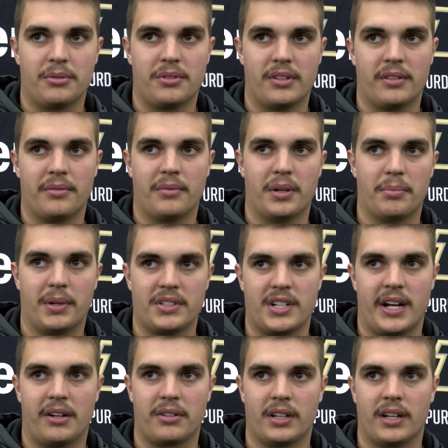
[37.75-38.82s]
We did a bunch
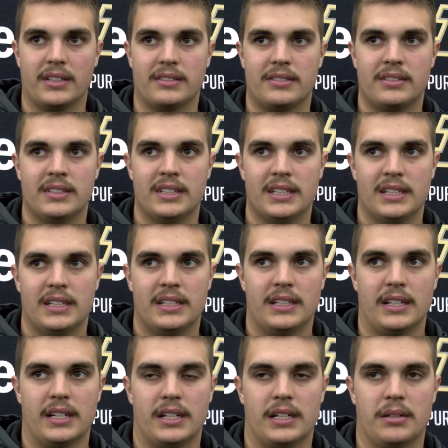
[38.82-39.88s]
of outcuts,
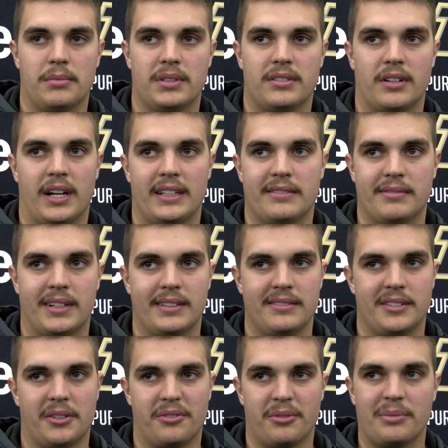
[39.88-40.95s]
and so
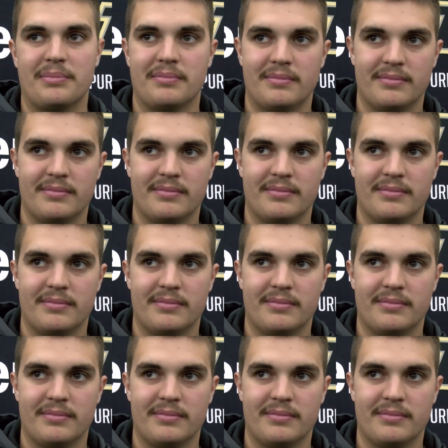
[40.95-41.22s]
those are